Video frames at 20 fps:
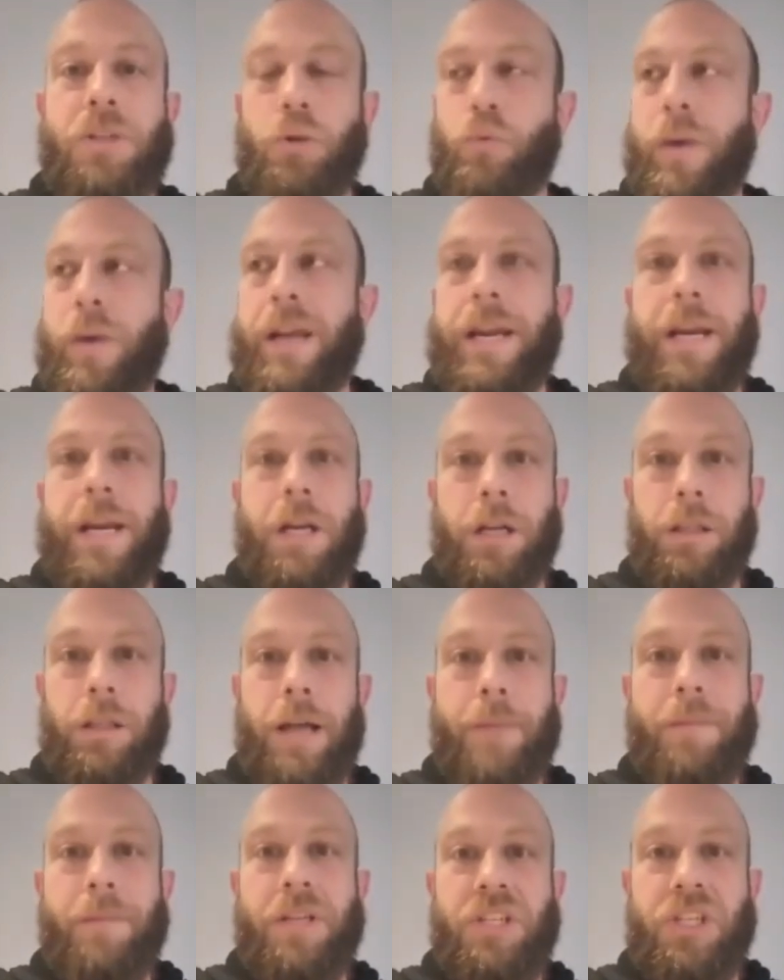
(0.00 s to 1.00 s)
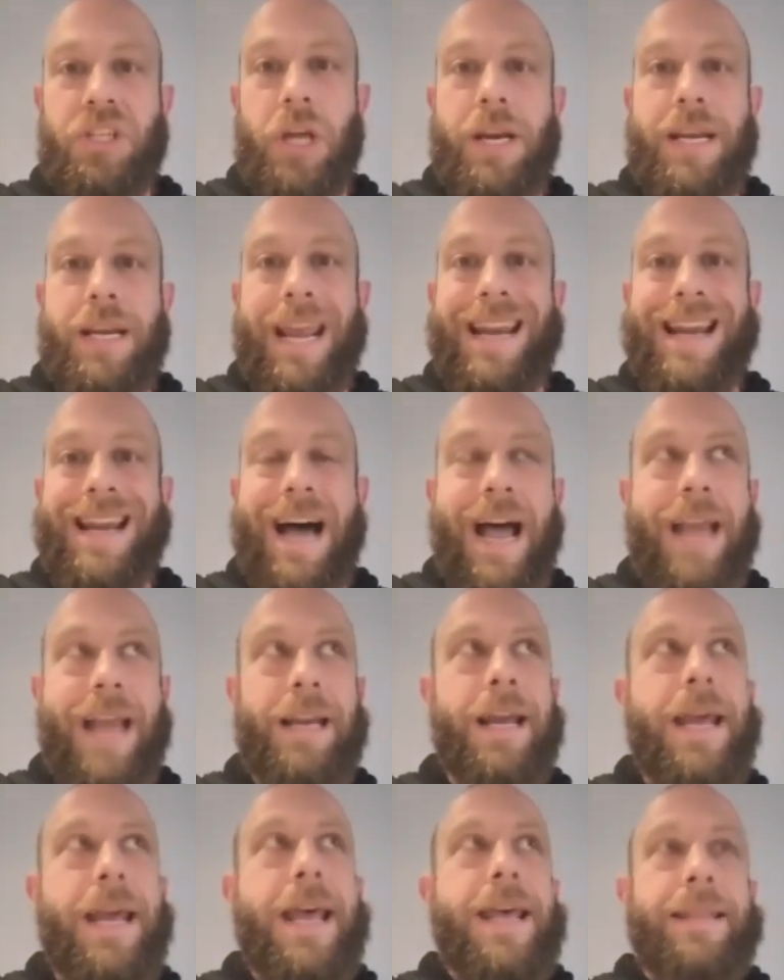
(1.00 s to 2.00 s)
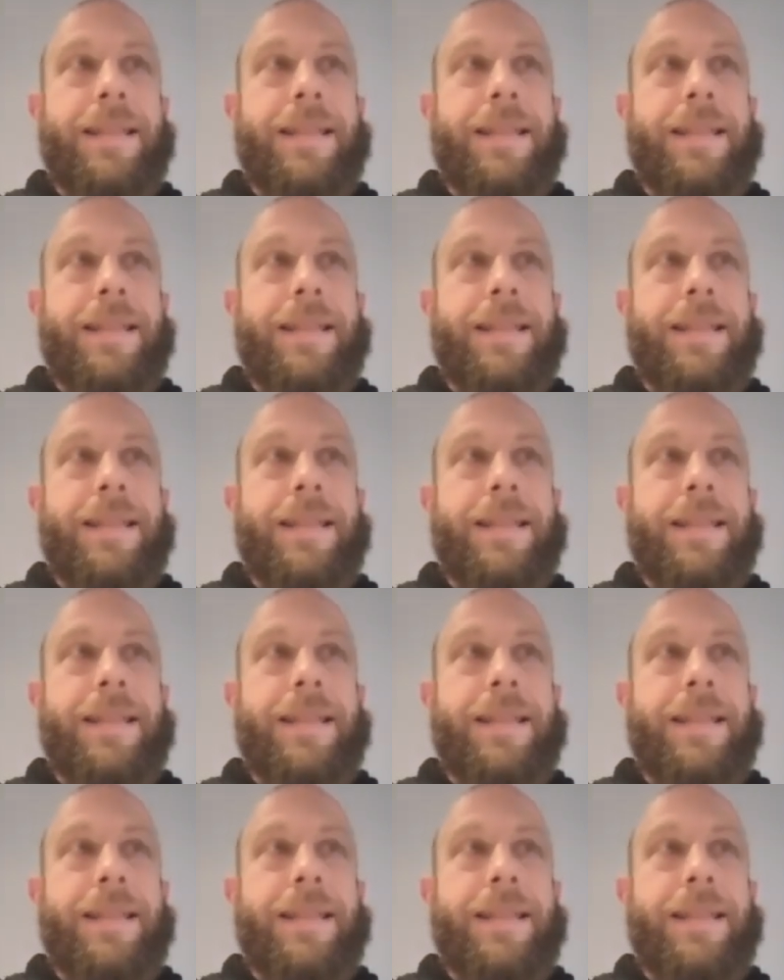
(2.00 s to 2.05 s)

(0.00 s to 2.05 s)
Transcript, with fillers: arena in Columbus Sunday night,